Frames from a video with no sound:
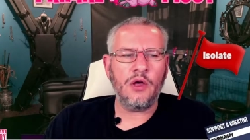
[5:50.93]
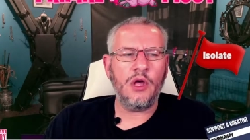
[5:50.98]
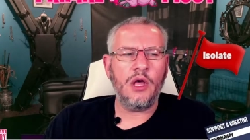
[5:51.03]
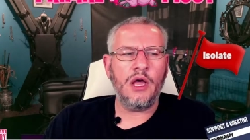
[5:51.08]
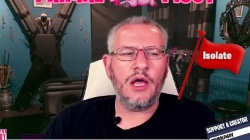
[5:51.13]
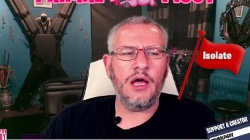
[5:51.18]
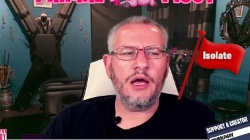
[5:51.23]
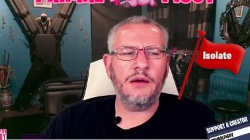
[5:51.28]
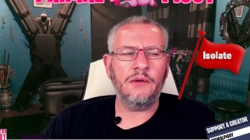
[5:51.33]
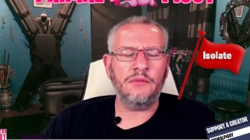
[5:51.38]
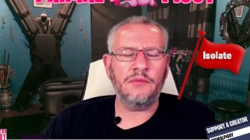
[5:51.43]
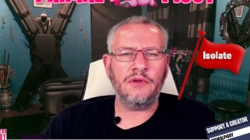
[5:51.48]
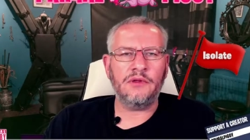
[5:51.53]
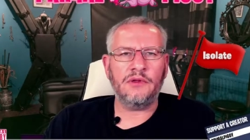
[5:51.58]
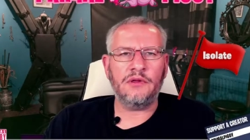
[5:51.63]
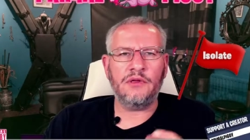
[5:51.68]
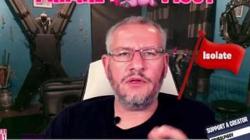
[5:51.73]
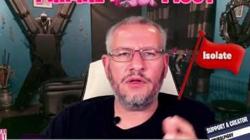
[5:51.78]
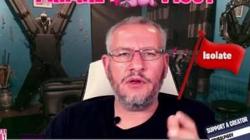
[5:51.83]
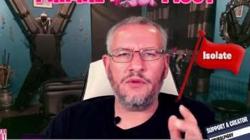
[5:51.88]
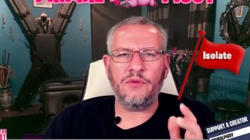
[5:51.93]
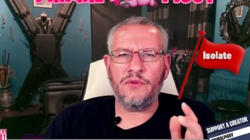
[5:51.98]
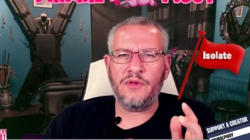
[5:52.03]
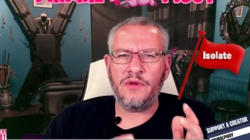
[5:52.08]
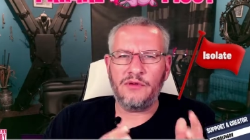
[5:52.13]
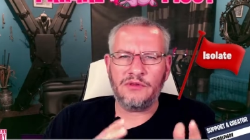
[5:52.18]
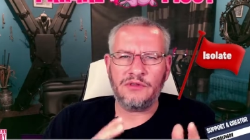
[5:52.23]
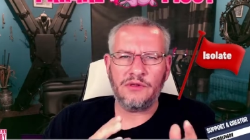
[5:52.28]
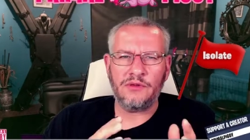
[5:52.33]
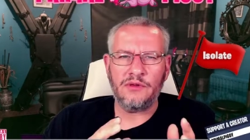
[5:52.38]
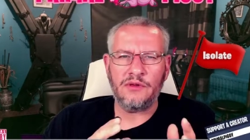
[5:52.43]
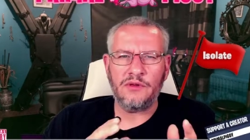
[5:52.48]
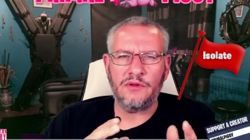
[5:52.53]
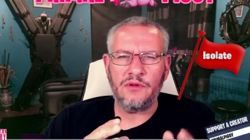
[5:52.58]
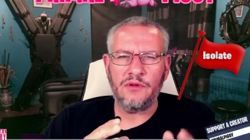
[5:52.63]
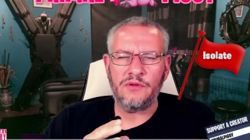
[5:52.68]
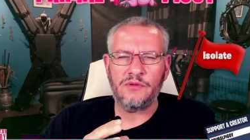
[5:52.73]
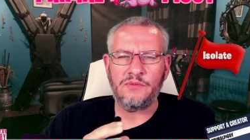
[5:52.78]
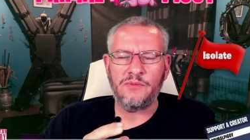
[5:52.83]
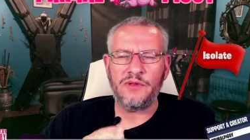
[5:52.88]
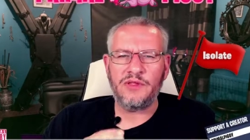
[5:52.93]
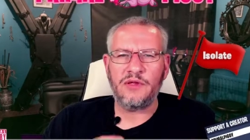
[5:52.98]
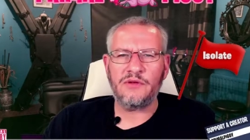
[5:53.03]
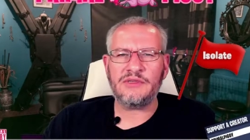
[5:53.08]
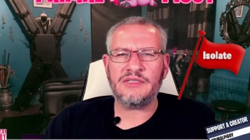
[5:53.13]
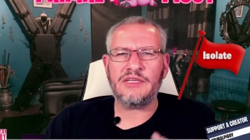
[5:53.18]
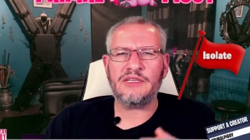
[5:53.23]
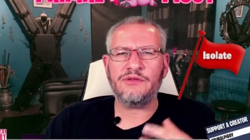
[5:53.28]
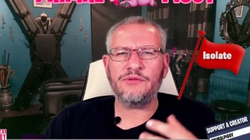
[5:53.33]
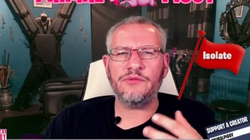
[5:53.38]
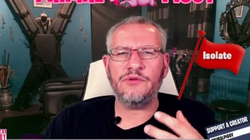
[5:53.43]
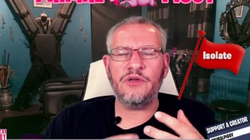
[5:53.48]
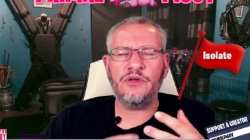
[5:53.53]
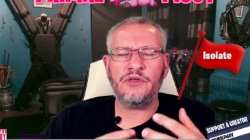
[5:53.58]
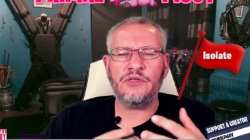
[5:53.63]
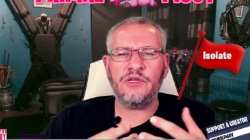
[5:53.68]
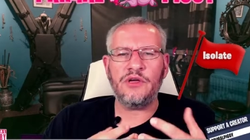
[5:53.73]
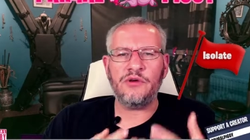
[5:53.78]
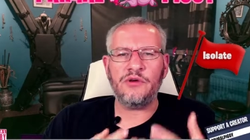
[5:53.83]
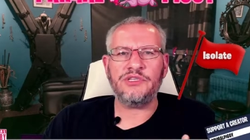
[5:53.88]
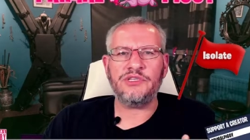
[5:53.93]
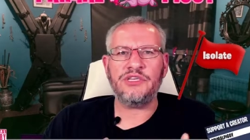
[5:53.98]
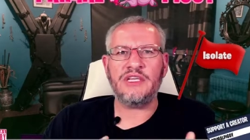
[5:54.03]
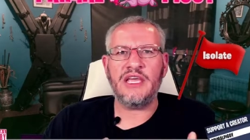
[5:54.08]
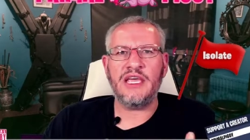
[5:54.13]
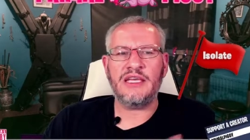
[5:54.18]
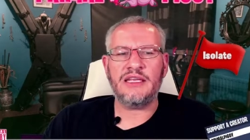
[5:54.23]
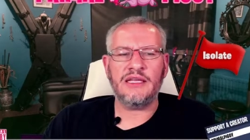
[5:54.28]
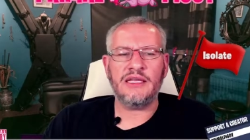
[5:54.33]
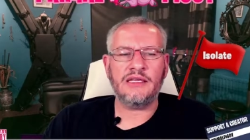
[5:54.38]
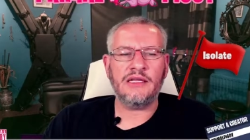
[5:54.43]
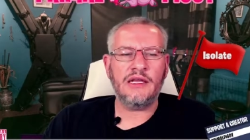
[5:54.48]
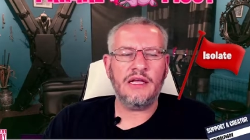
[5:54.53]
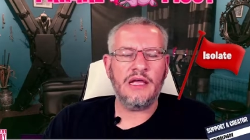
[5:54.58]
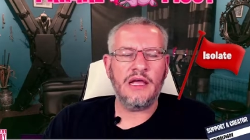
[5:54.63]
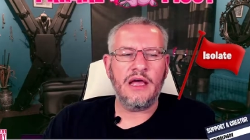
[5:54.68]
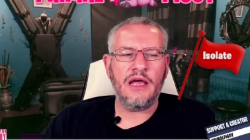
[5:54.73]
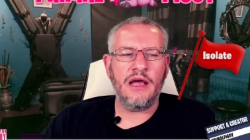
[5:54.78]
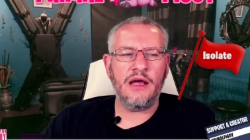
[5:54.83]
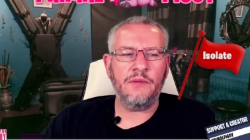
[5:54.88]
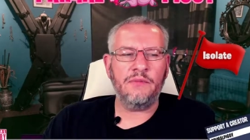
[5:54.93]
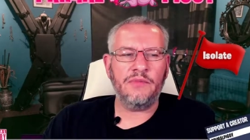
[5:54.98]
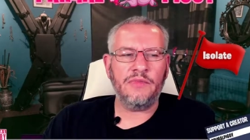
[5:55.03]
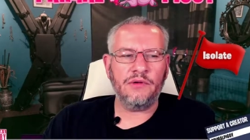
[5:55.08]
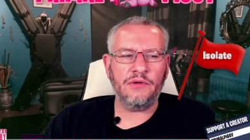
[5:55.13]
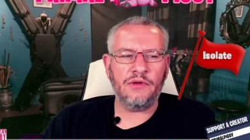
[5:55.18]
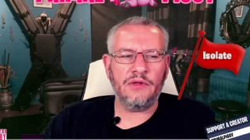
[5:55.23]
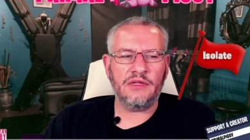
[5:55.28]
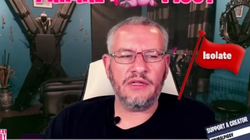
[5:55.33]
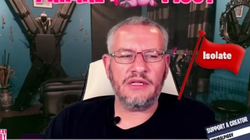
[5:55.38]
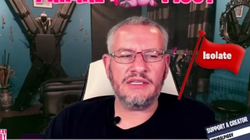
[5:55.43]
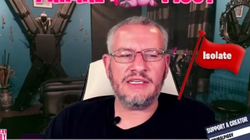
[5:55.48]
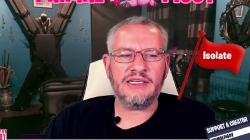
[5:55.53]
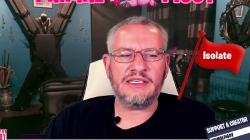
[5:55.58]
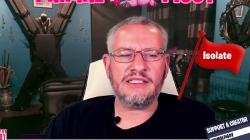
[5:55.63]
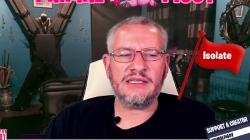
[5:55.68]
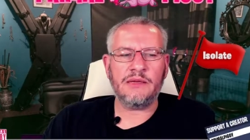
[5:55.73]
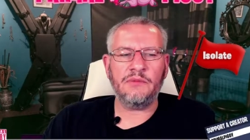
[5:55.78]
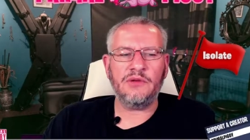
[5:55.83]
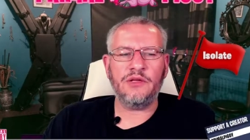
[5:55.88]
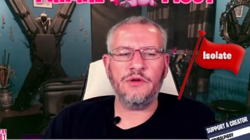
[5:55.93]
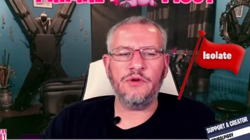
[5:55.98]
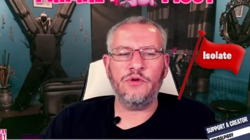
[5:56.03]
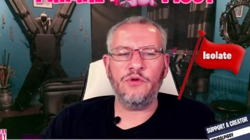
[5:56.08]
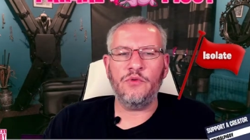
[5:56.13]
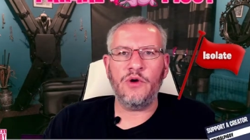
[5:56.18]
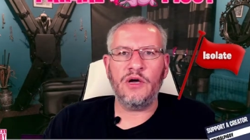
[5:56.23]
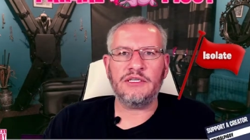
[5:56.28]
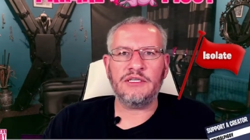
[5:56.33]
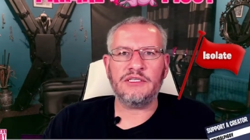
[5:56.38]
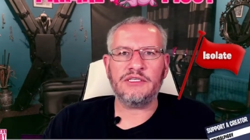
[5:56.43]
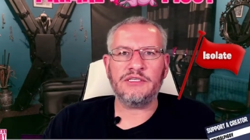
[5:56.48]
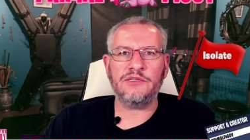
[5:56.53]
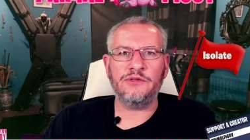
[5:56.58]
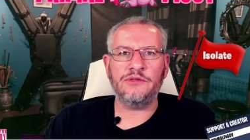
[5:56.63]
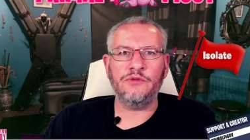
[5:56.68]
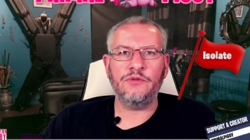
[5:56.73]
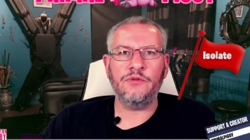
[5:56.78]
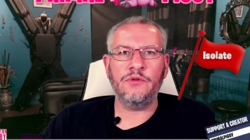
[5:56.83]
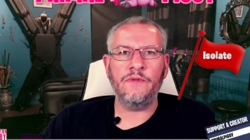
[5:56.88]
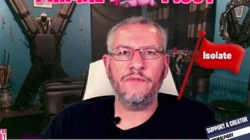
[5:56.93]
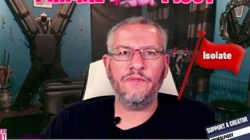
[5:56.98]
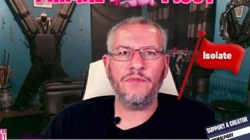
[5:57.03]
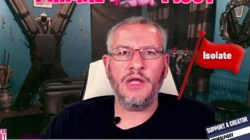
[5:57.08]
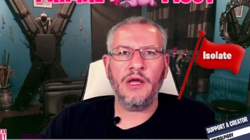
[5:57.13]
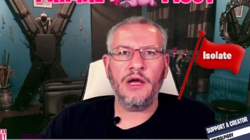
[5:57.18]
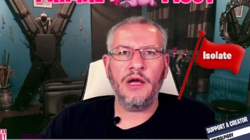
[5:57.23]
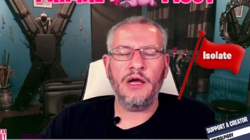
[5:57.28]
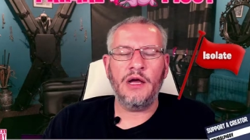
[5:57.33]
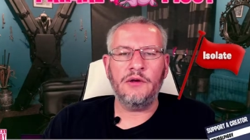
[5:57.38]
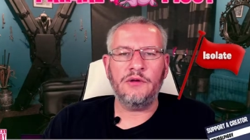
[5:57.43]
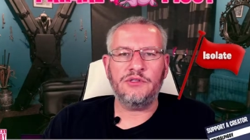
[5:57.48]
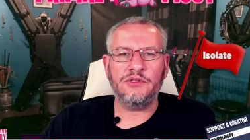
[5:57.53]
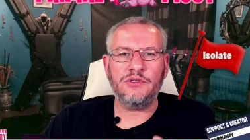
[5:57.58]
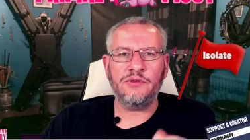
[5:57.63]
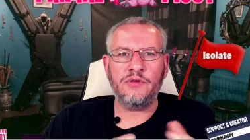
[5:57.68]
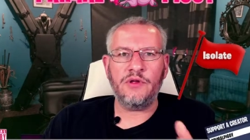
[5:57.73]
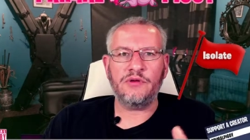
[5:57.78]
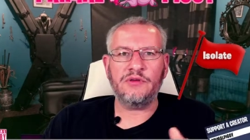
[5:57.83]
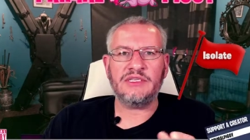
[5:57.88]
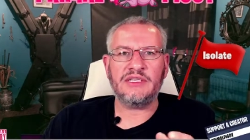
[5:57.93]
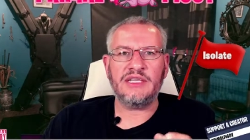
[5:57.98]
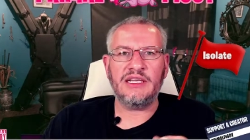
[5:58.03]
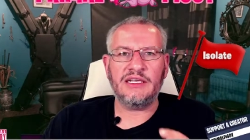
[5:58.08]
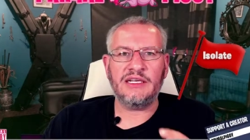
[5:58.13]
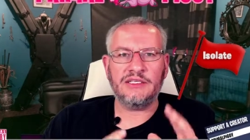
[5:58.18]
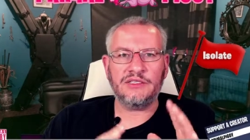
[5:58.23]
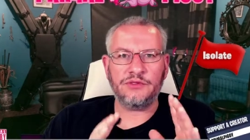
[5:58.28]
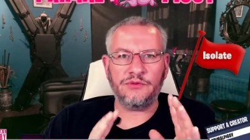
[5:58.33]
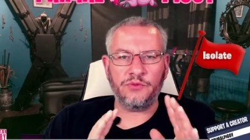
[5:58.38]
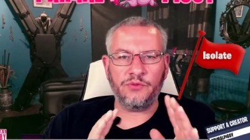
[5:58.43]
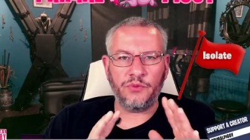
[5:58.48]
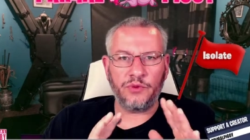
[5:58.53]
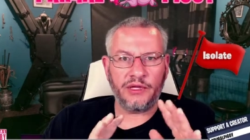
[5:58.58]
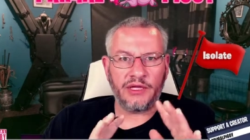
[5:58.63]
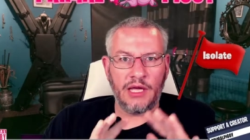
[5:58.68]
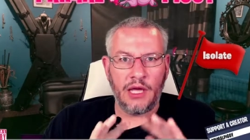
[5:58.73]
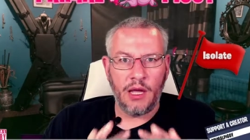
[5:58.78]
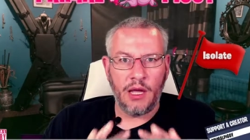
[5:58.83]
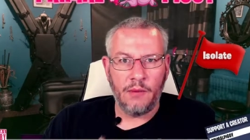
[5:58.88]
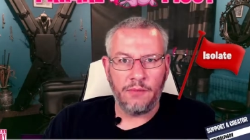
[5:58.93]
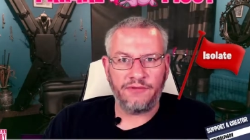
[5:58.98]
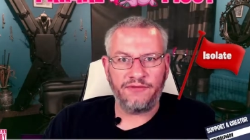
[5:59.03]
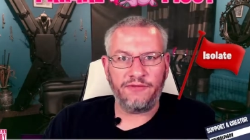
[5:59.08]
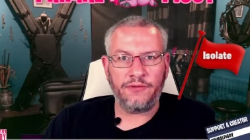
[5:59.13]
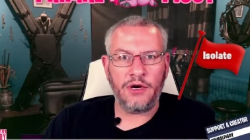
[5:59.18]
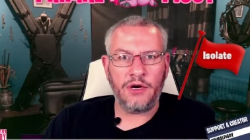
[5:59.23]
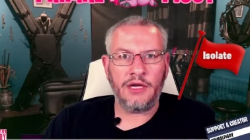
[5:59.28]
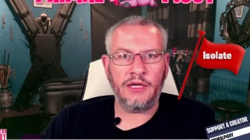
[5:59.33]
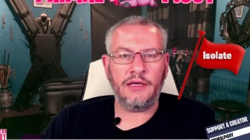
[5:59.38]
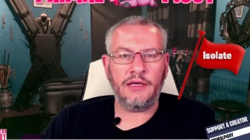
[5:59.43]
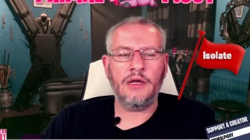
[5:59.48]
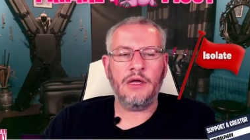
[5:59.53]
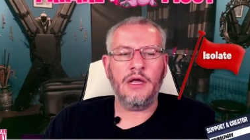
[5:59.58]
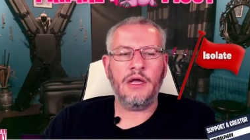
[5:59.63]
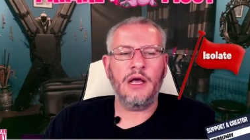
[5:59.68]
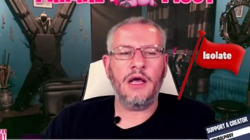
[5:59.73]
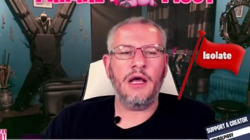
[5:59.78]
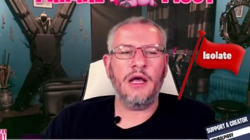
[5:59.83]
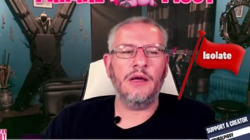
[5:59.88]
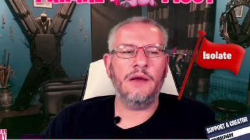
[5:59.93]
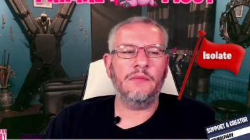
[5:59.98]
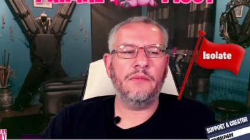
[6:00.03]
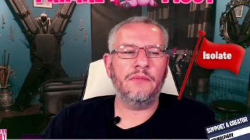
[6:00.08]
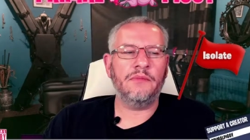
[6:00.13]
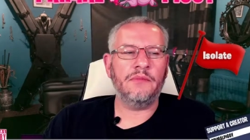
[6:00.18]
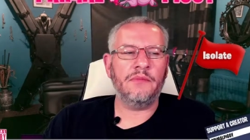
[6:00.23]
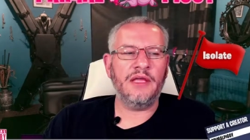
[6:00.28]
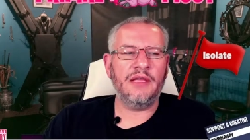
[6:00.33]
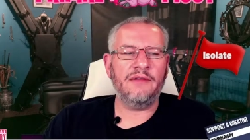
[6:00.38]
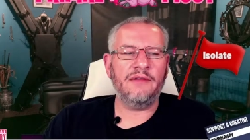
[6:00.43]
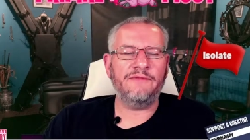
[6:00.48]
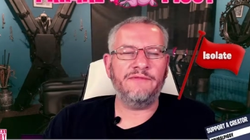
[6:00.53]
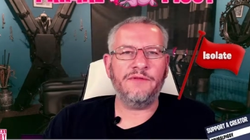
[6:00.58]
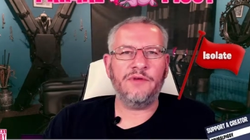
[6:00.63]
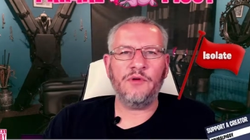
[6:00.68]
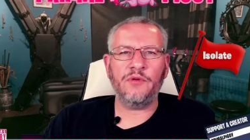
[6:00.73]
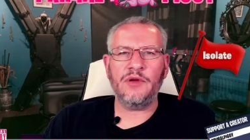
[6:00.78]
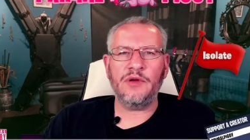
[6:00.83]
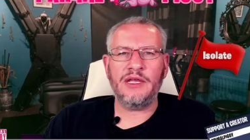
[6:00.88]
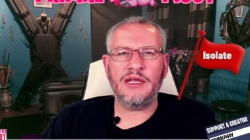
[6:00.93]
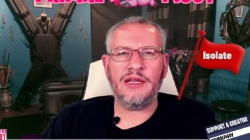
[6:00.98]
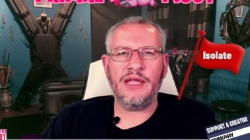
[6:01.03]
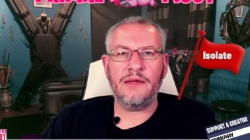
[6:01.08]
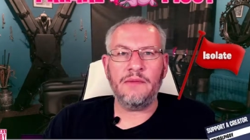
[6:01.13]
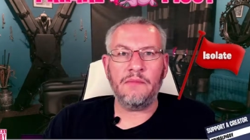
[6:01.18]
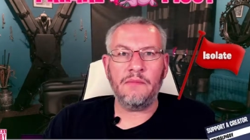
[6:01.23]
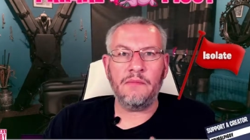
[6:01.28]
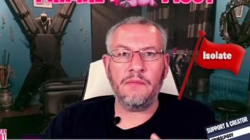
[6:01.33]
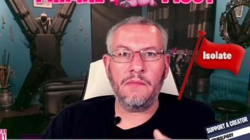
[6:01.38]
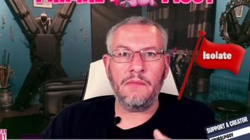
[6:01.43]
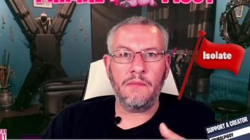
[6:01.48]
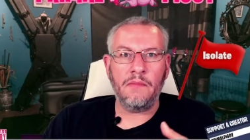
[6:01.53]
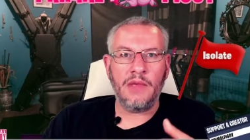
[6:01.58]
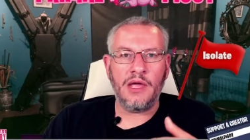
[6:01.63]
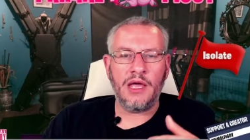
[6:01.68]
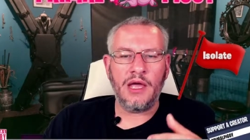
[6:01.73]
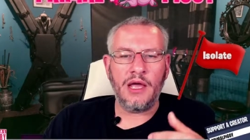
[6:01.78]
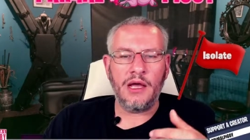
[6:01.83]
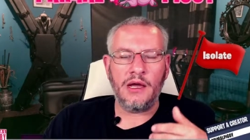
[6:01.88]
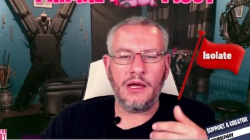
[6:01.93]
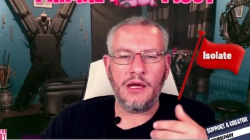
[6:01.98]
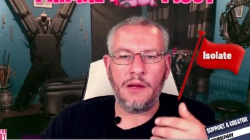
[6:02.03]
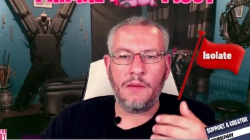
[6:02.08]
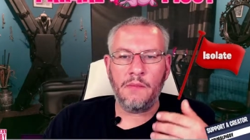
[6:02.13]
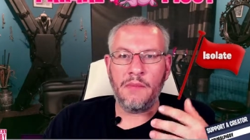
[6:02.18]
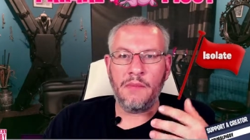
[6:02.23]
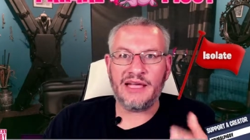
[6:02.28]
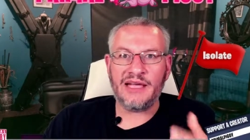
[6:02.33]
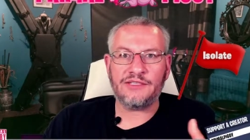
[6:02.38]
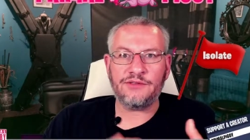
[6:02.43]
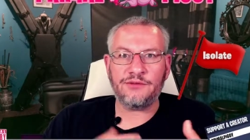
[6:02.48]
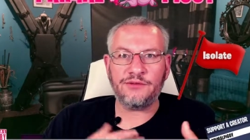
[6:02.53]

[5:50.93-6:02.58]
Um, you know, those those but those things are negotiated. Um, this is somebody who wants to uh, do those things really upfront. Um, if you're in a, uh, a master